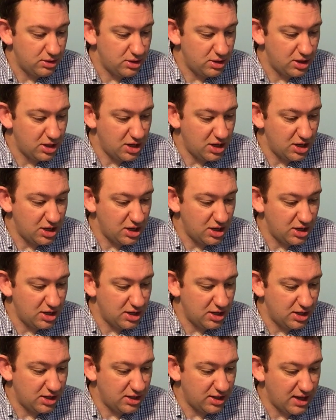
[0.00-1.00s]

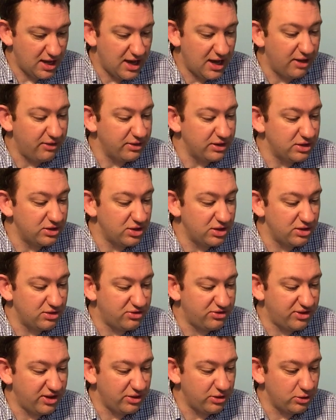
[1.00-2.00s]
The
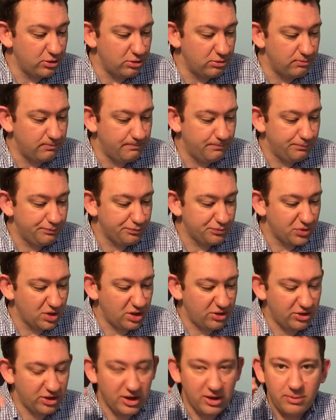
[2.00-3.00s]
southern,
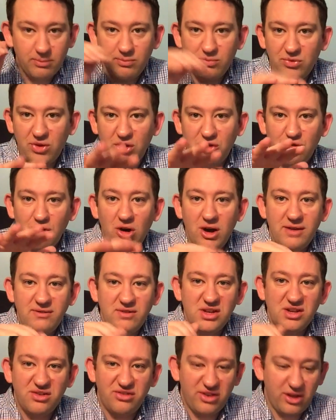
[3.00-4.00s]
the drive
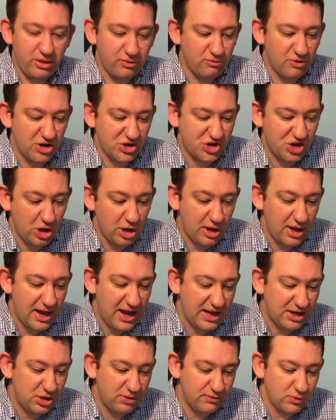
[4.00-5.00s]
into southern Russia,
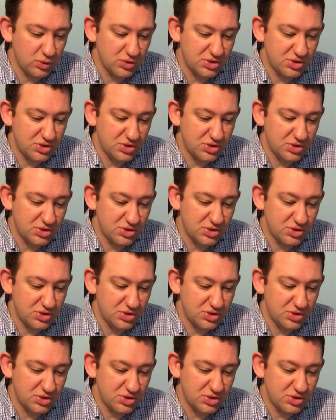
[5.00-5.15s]
and you've